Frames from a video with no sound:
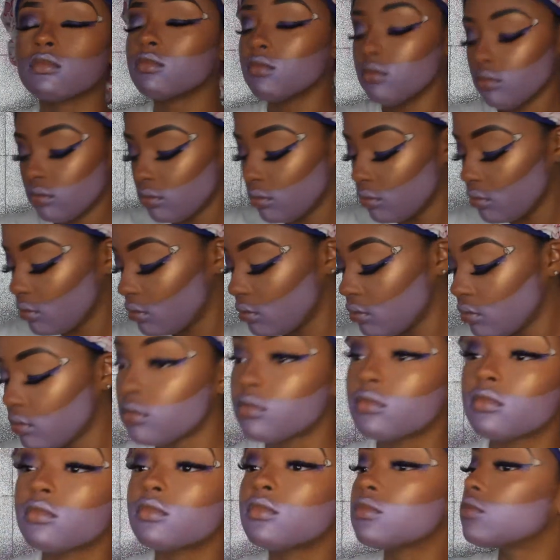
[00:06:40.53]
I
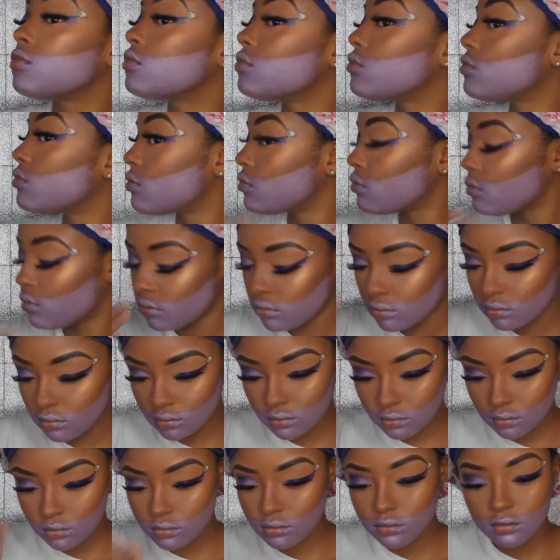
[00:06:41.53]
sprayed some e.l.f. setting
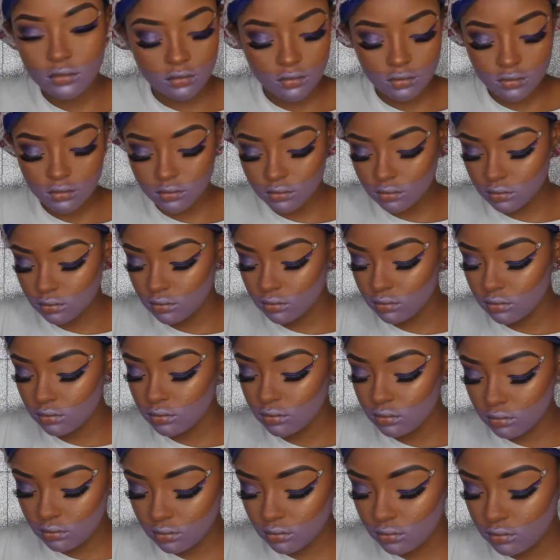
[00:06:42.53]
spray
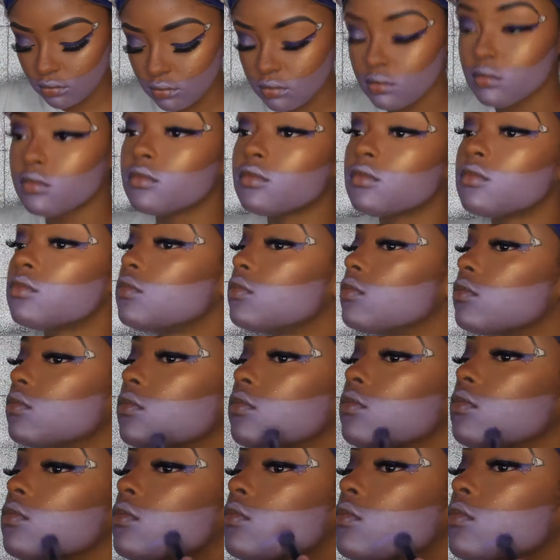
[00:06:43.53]

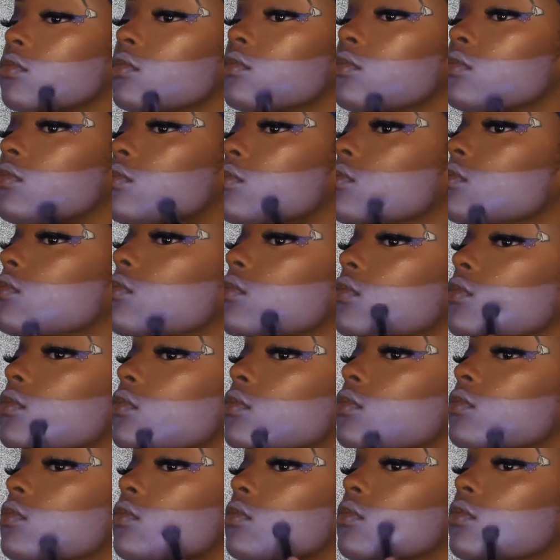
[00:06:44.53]
so it could like
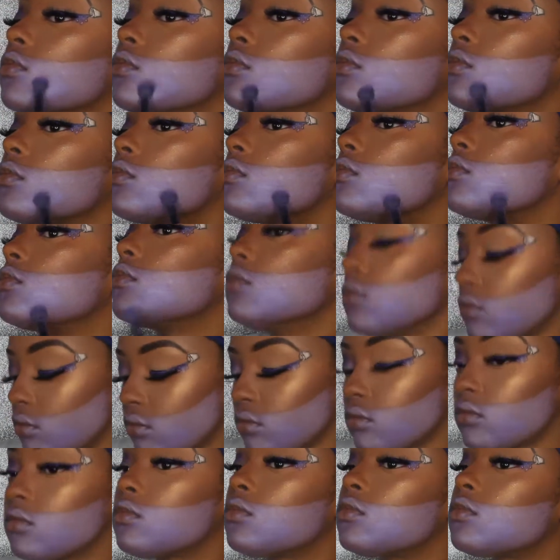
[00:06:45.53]
help the
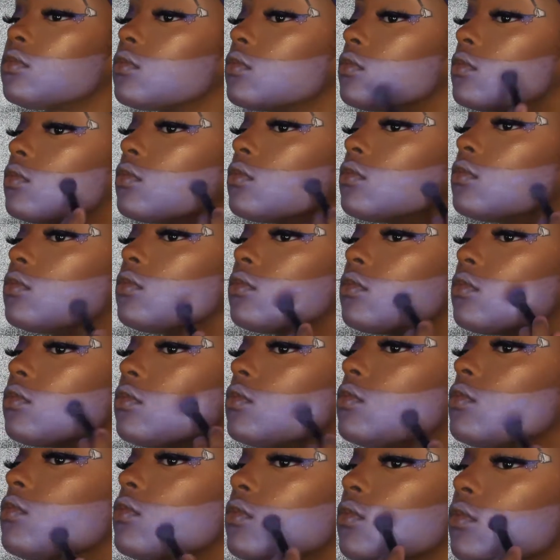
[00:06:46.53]
pigment stick even
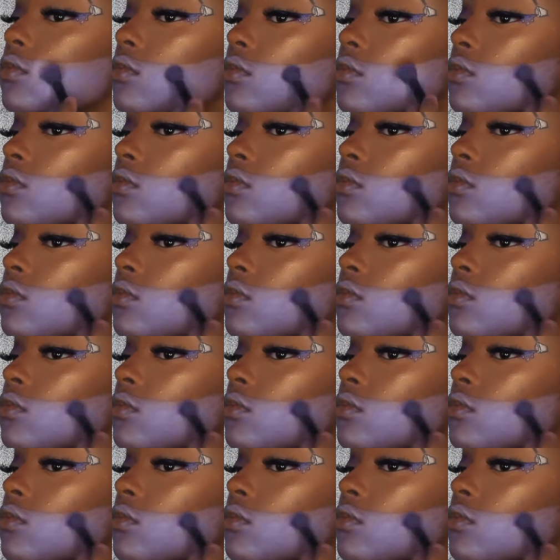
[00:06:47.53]
more.